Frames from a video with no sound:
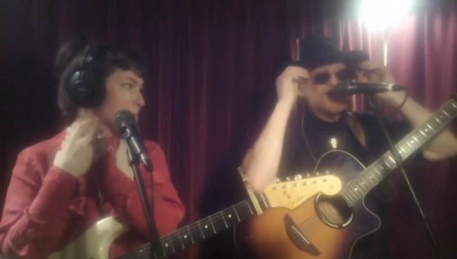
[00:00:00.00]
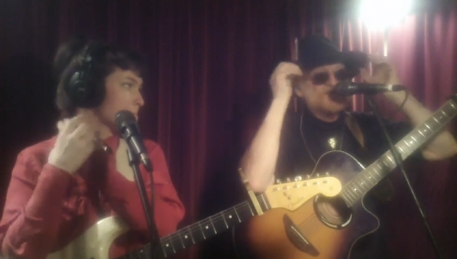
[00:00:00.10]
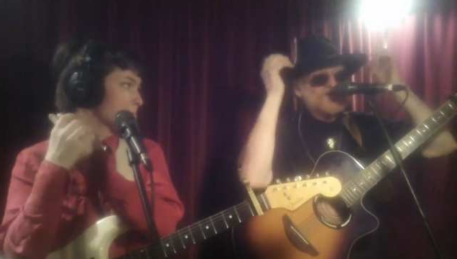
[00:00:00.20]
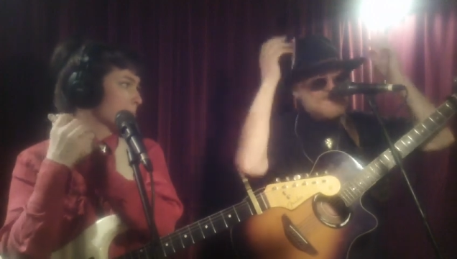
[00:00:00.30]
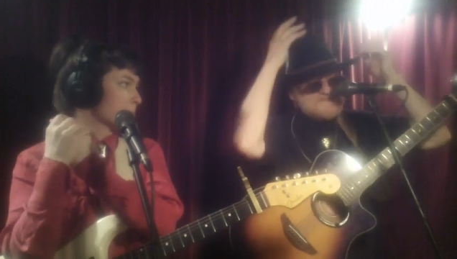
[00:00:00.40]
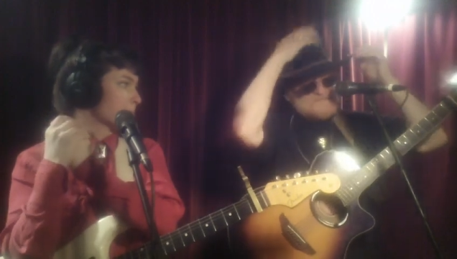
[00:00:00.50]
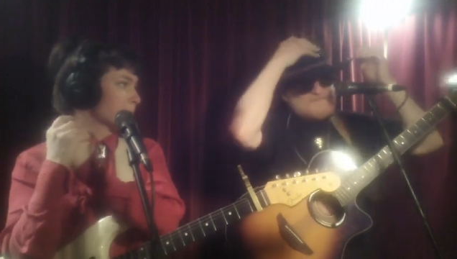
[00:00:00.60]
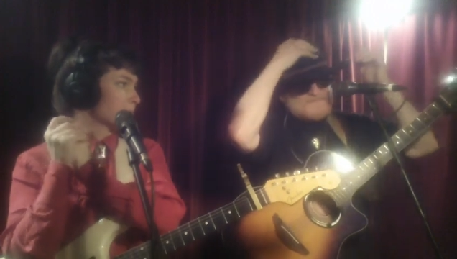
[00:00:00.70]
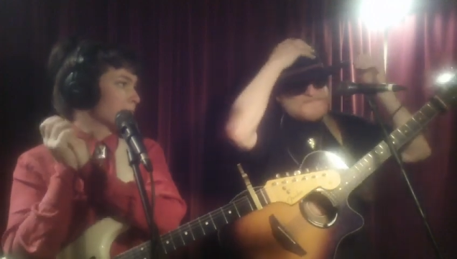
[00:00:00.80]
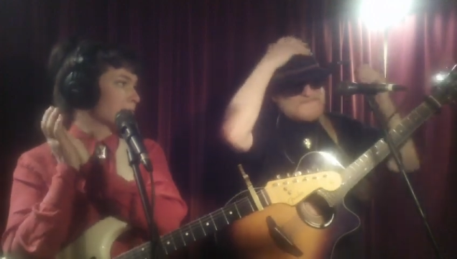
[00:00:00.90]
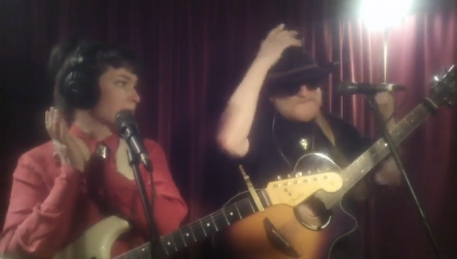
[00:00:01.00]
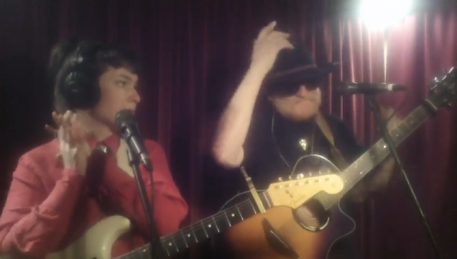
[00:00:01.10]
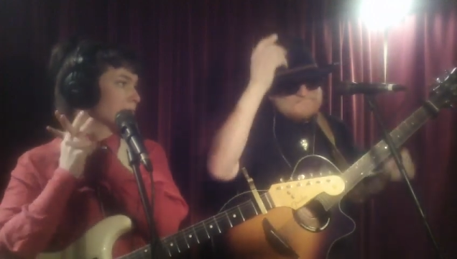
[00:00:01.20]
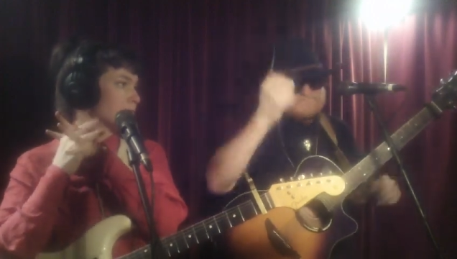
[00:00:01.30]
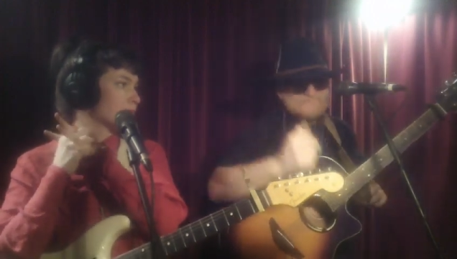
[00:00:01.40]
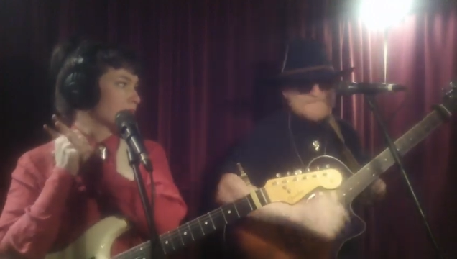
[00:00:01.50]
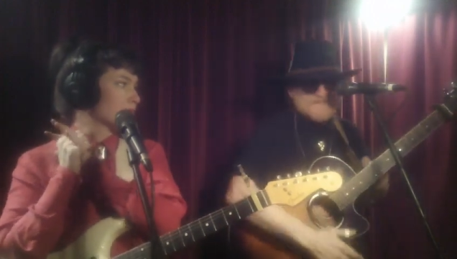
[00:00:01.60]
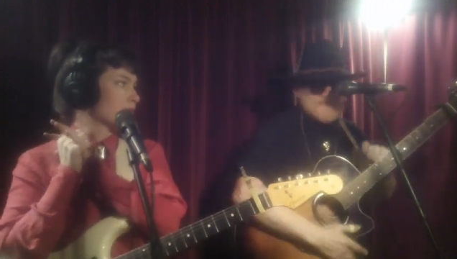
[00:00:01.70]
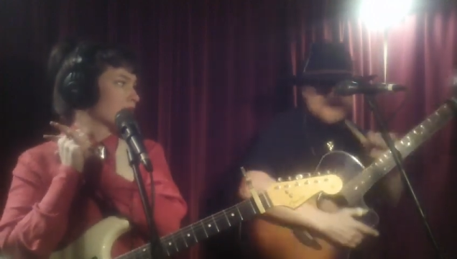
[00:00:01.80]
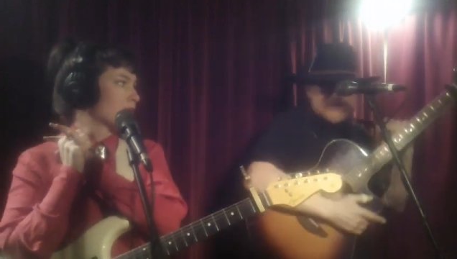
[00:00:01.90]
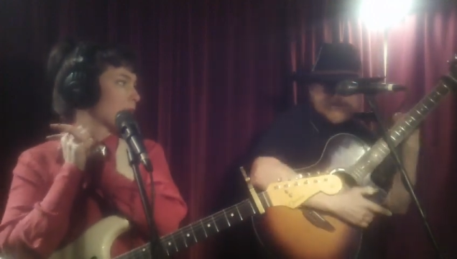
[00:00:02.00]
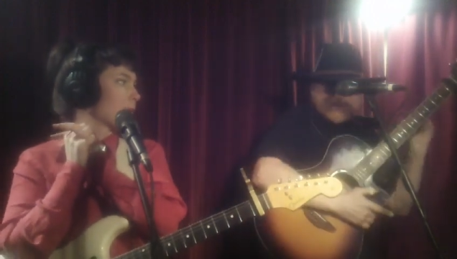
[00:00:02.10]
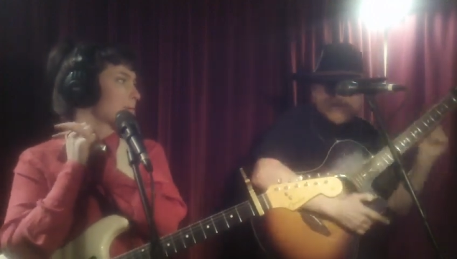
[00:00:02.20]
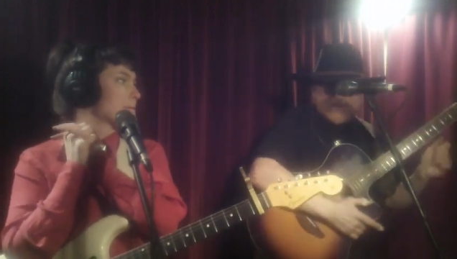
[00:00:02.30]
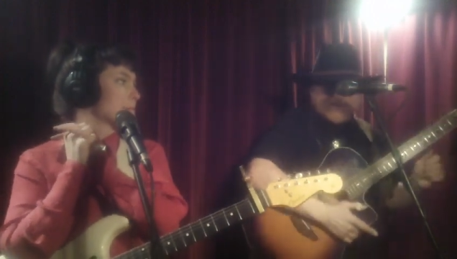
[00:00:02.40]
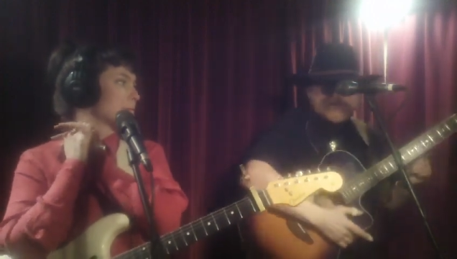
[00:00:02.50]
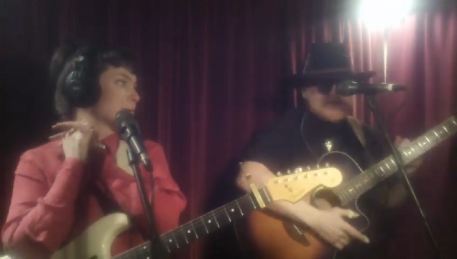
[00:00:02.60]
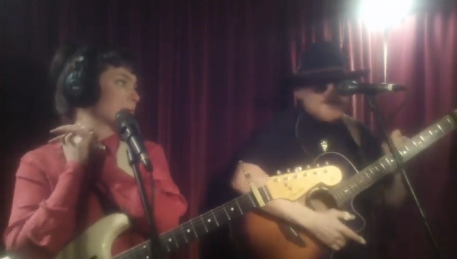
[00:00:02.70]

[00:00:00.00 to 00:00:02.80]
I really enjoyed them. Yes, I did.